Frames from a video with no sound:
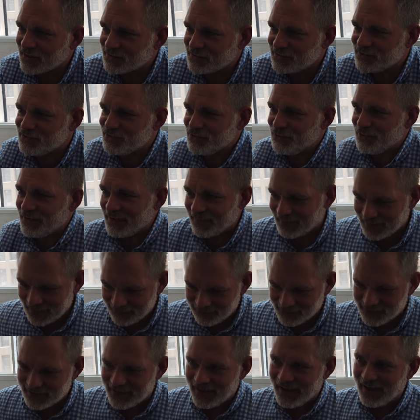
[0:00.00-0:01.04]
It's actually shooting
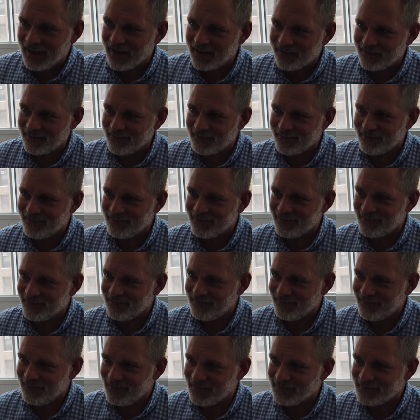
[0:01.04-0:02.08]
11K
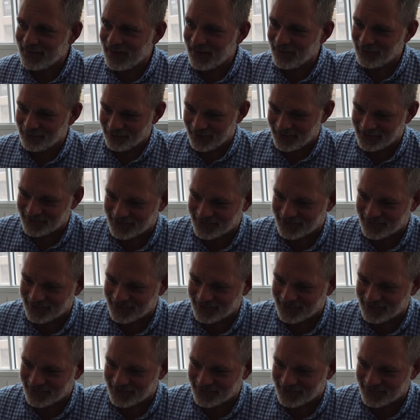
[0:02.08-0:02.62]
and down